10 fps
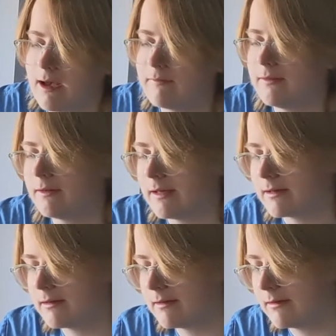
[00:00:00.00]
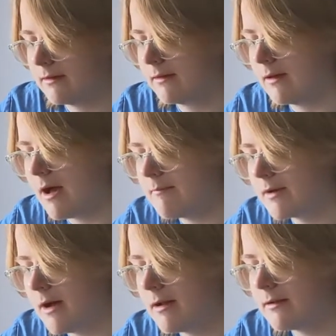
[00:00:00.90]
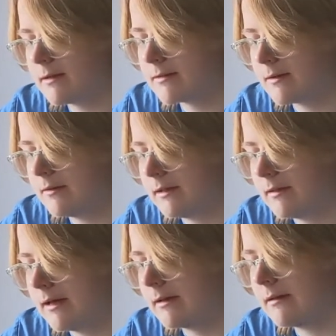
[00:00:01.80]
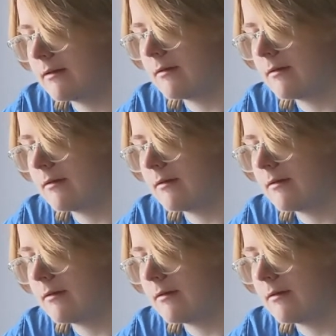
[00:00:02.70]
I feel like I'm not necessarily like